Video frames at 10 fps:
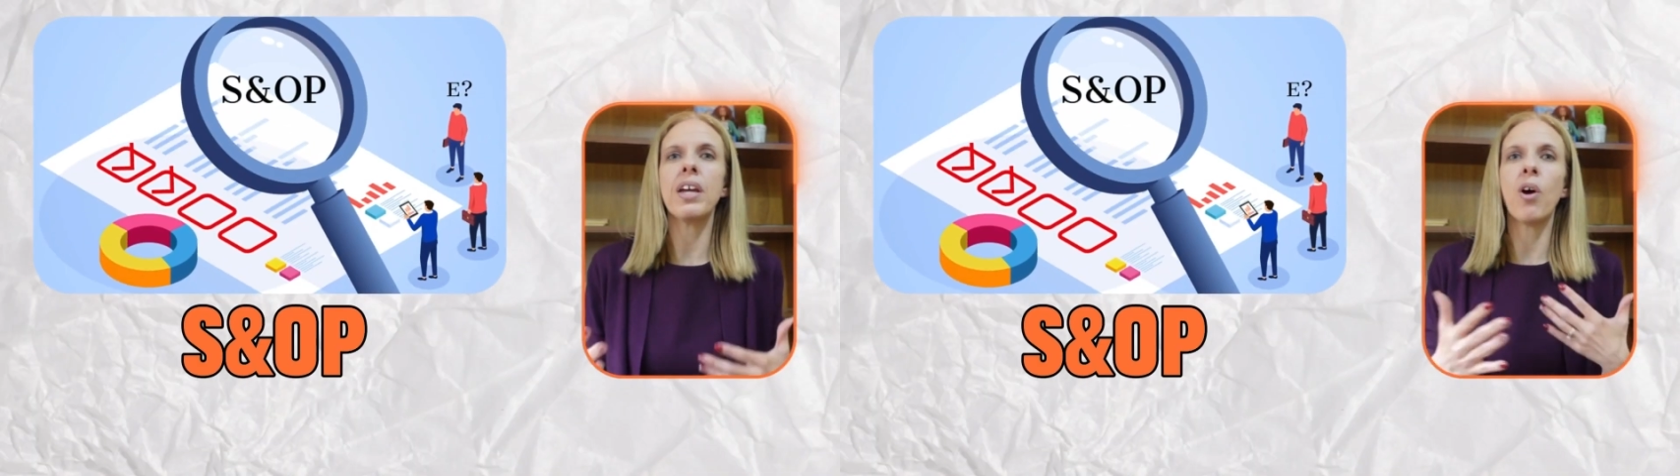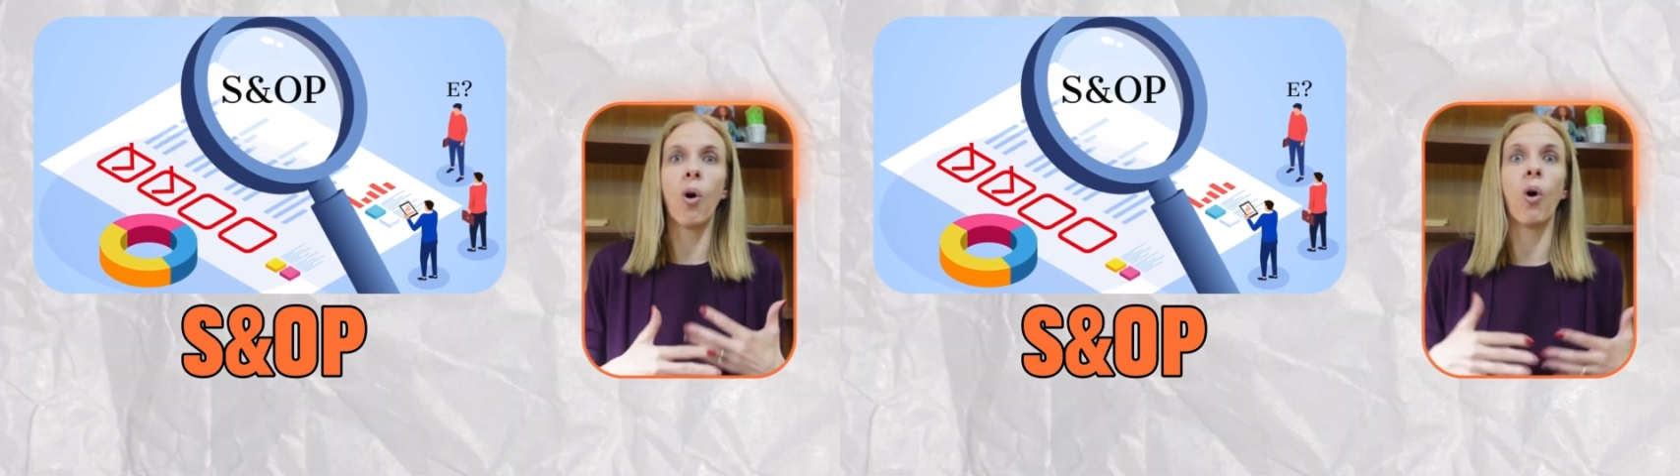
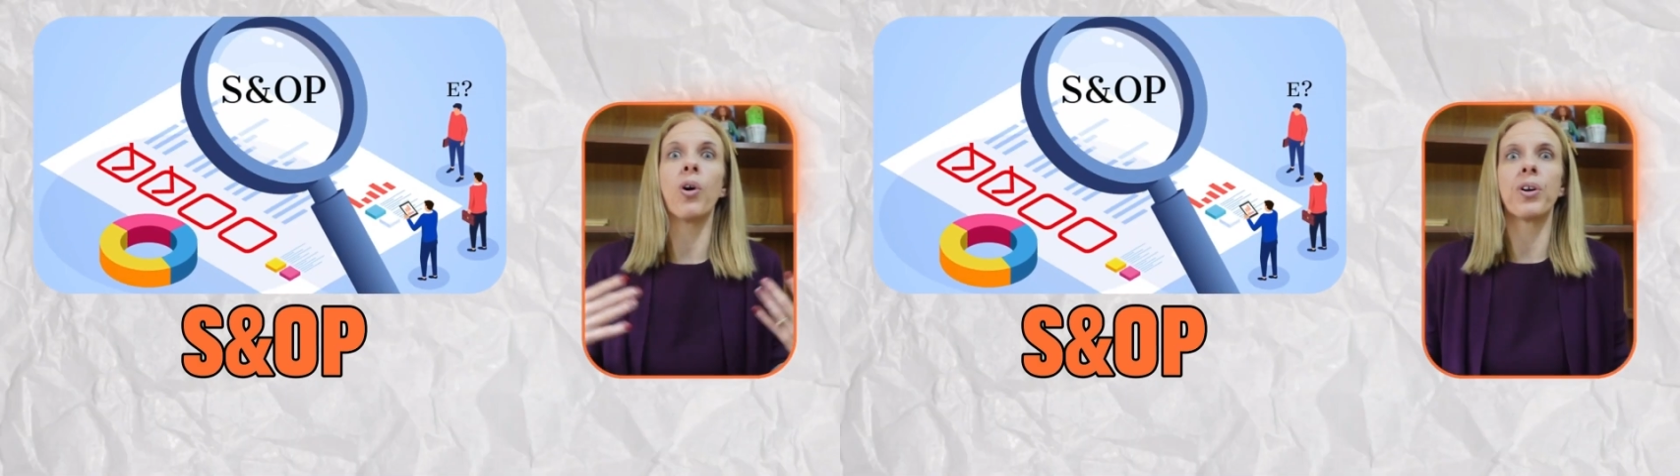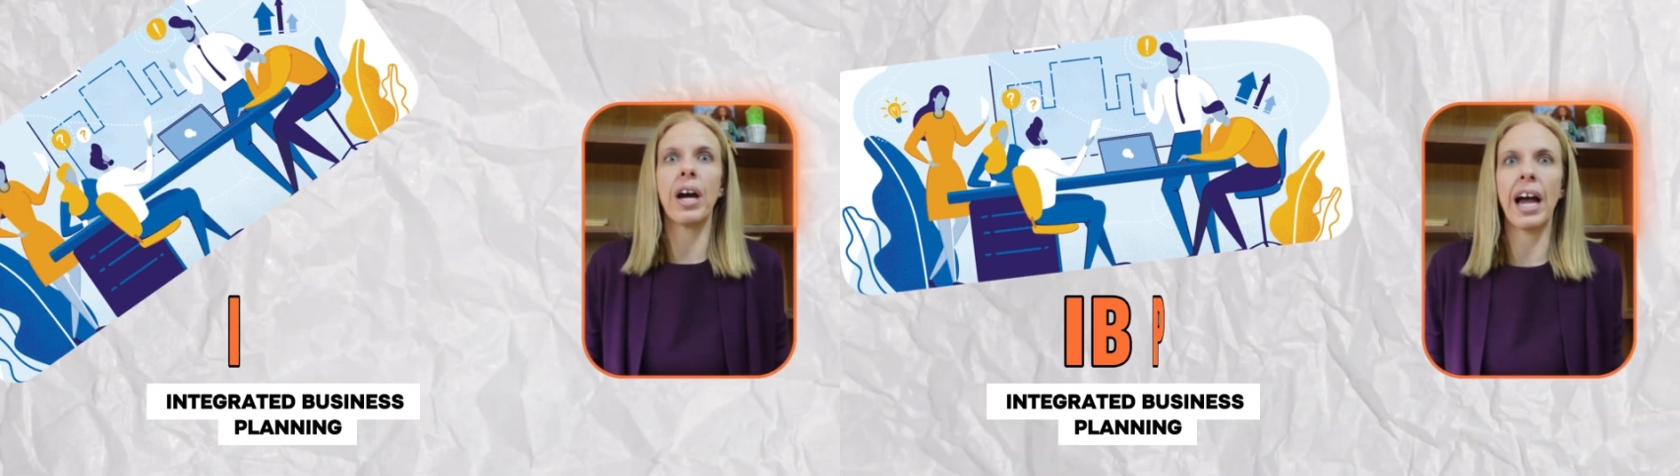or
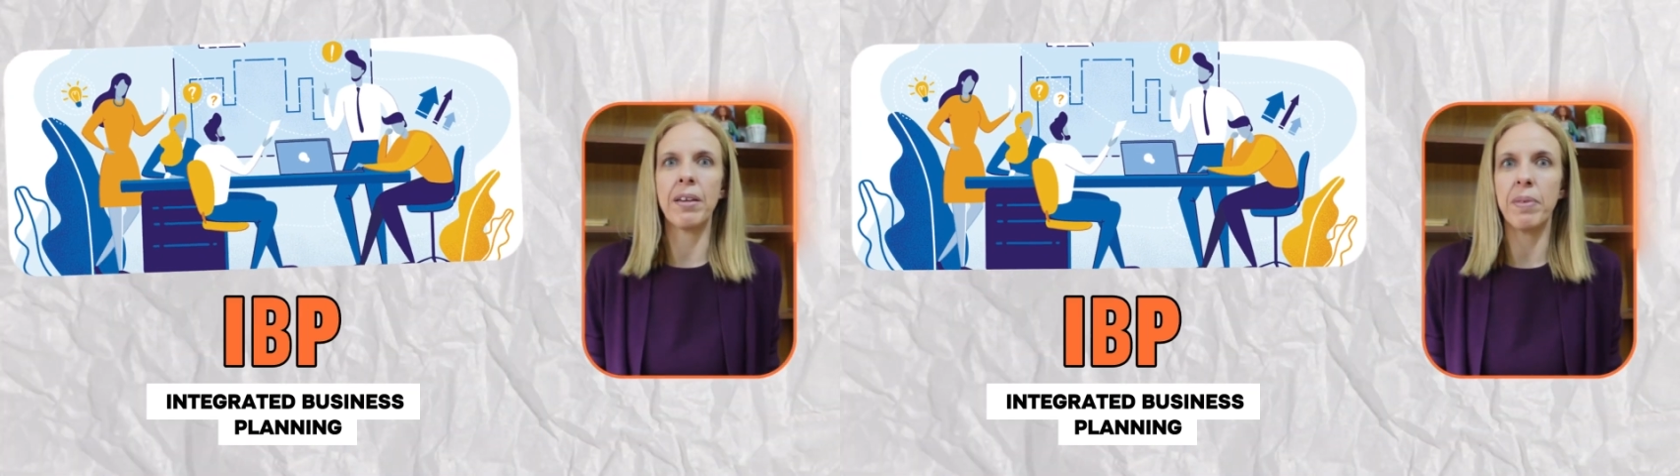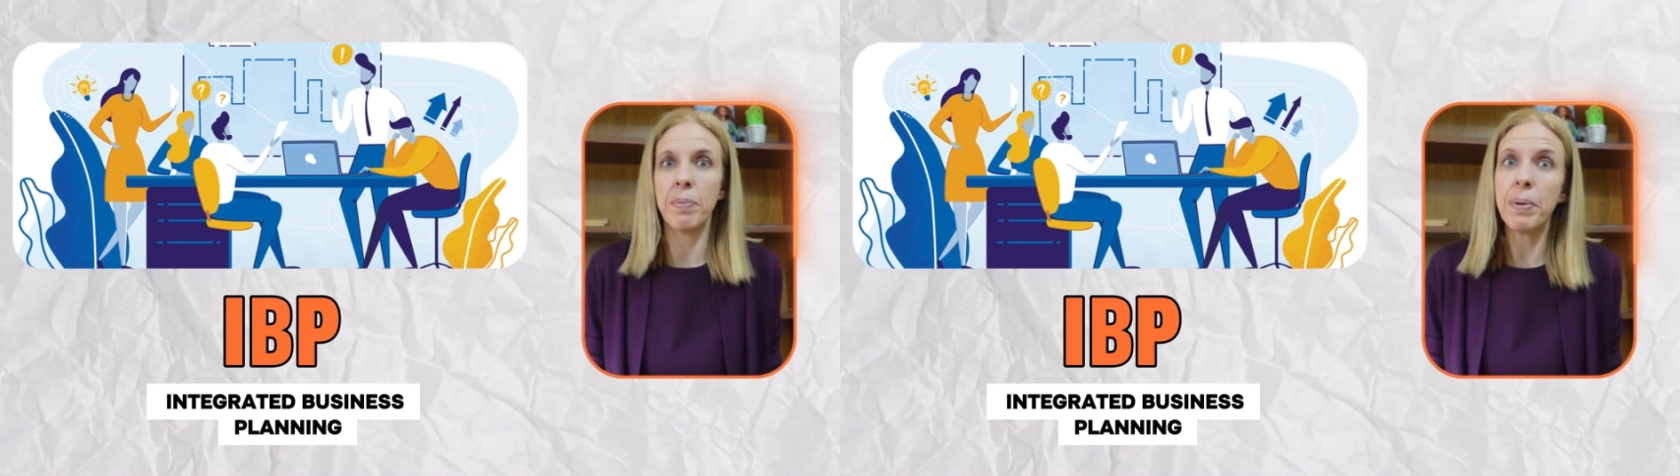IBP,